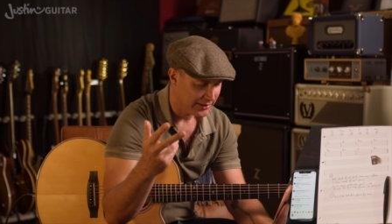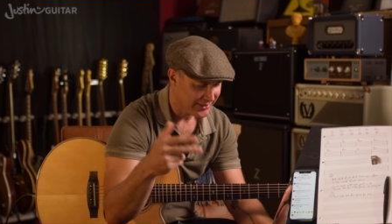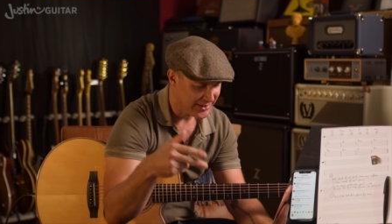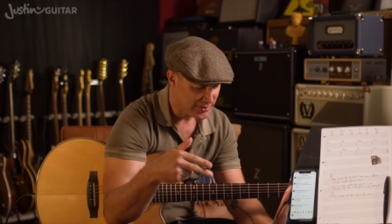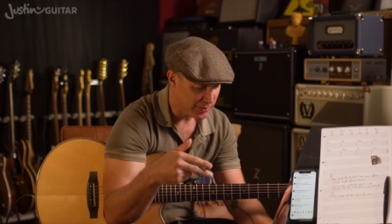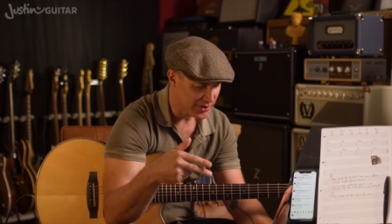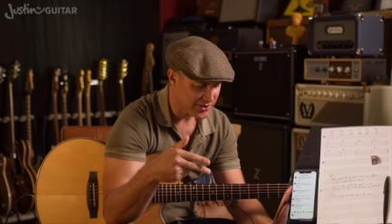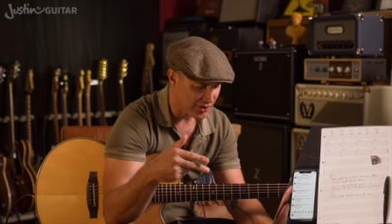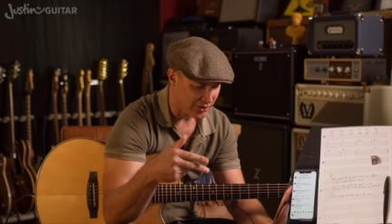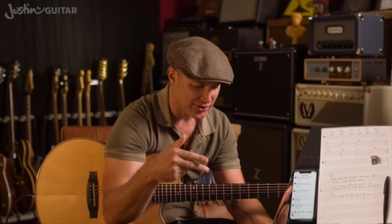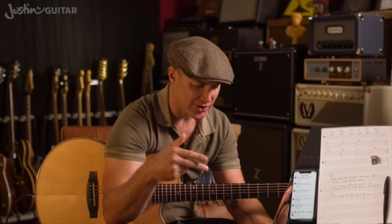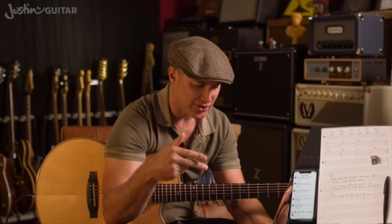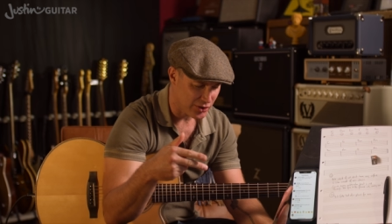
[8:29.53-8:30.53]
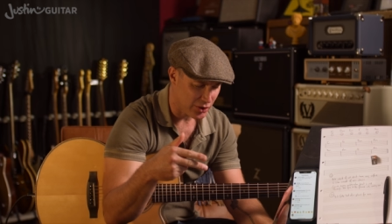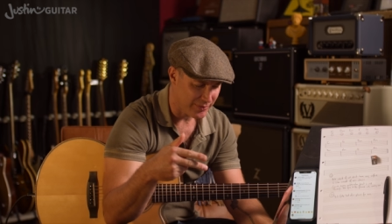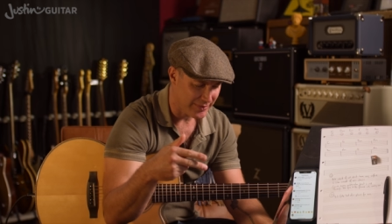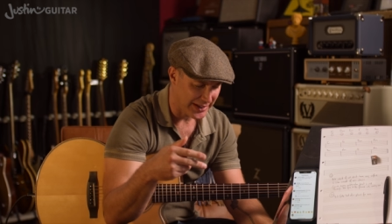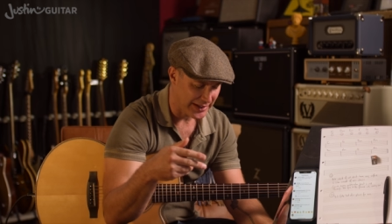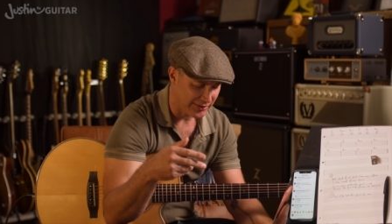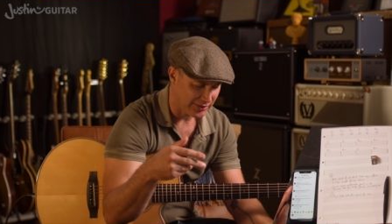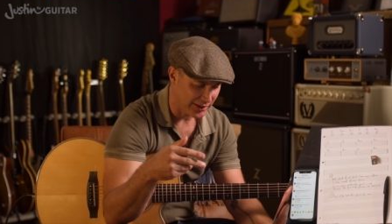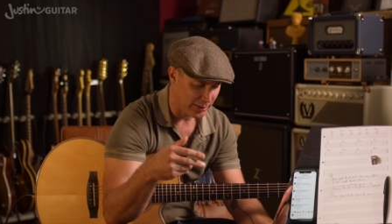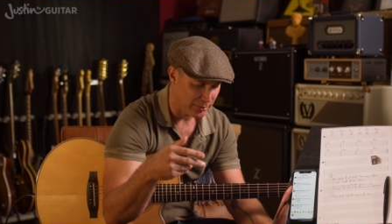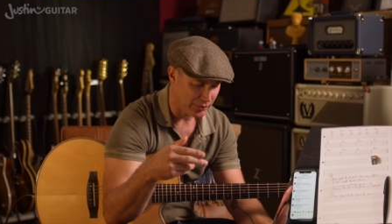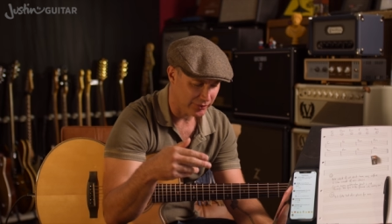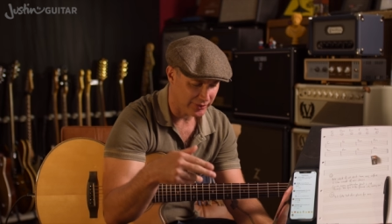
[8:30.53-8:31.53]
This one's got just too many
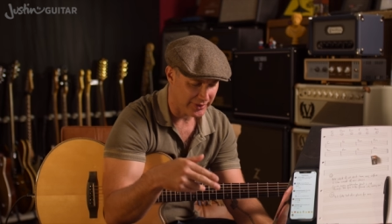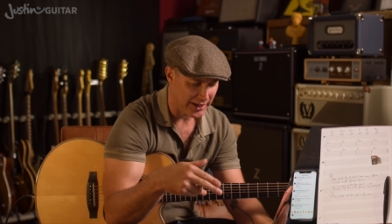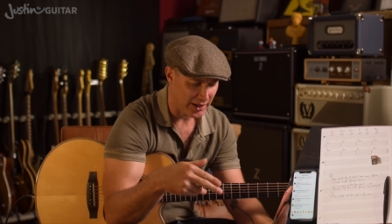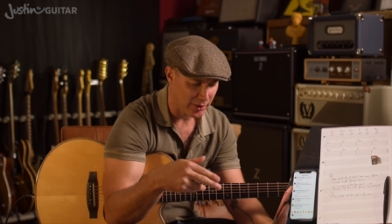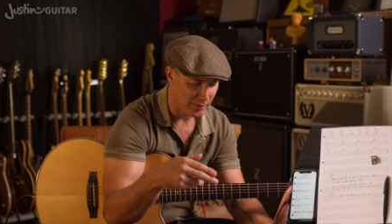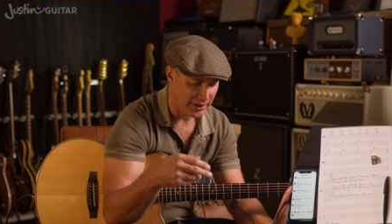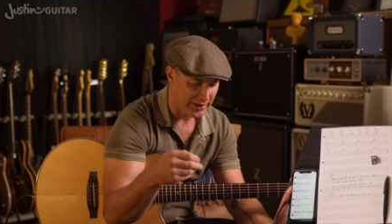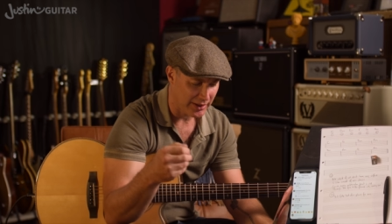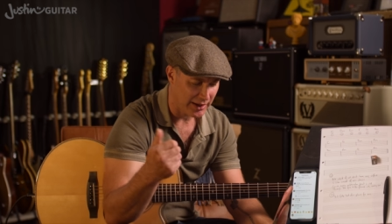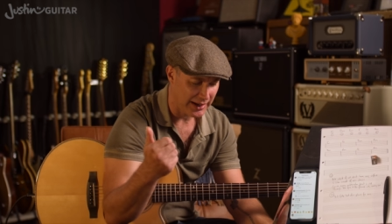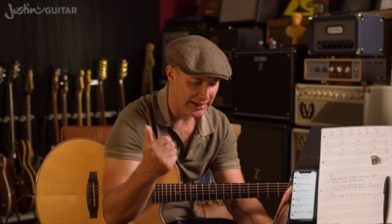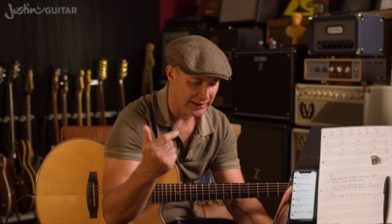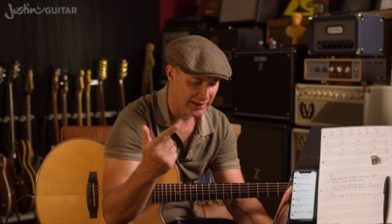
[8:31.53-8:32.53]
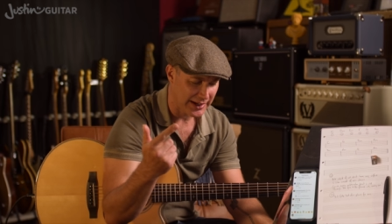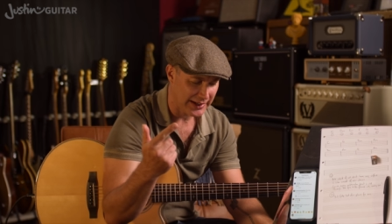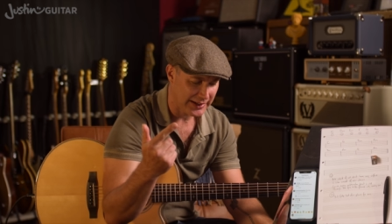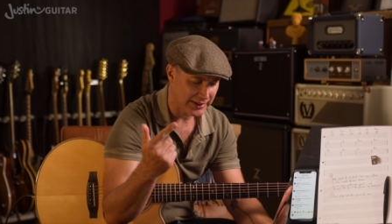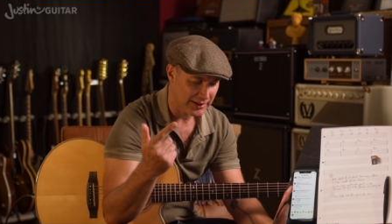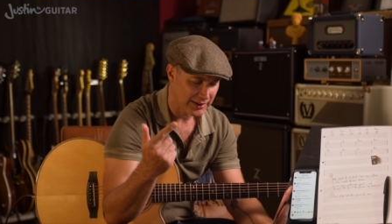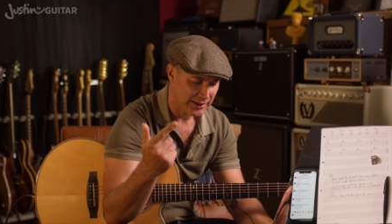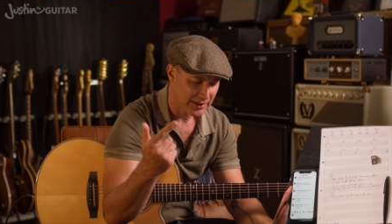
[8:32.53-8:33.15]
syllables. The other one, I like